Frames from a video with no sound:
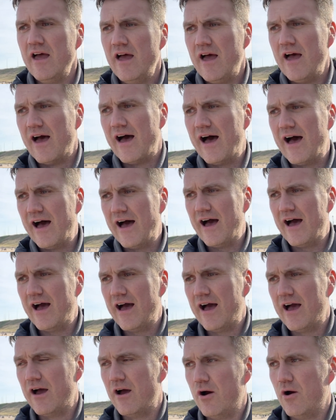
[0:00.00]

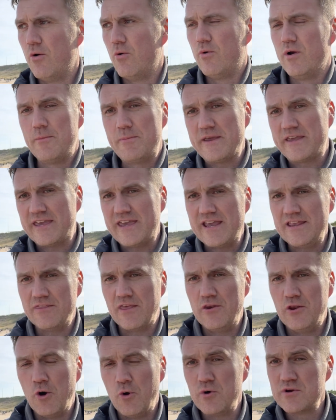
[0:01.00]
keen
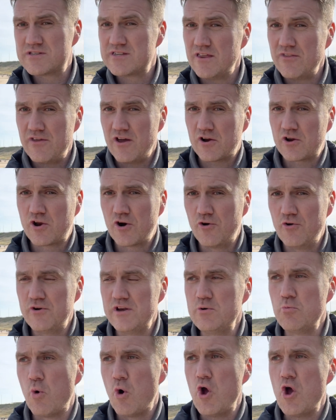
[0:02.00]
to know, is that they are
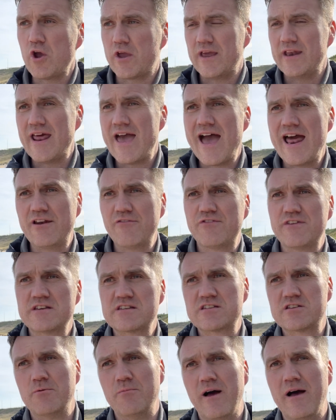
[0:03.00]
currently working ahead of the
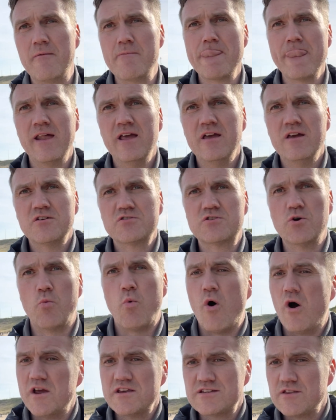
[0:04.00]
summer
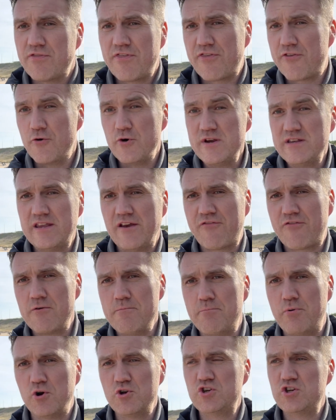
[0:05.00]
to 3
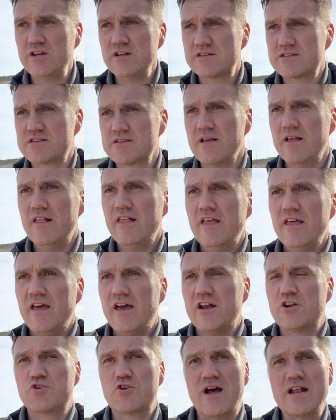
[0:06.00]
different budgets.
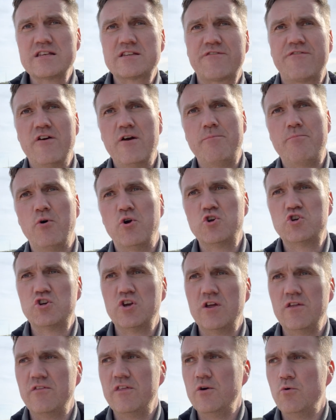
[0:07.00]
A transfer
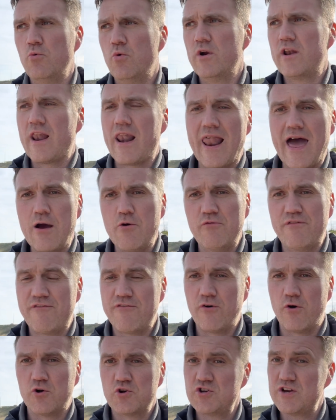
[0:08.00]
budget that would allow
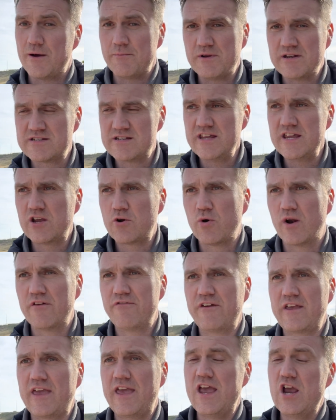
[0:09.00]
for Champions League
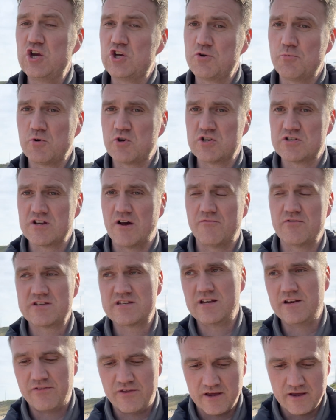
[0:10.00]
qualification, which is
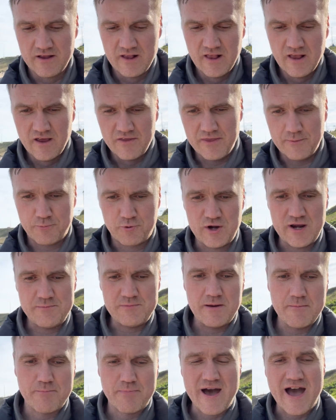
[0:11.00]
obviously the
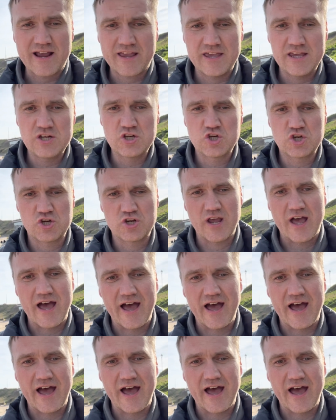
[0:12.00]
premium package, you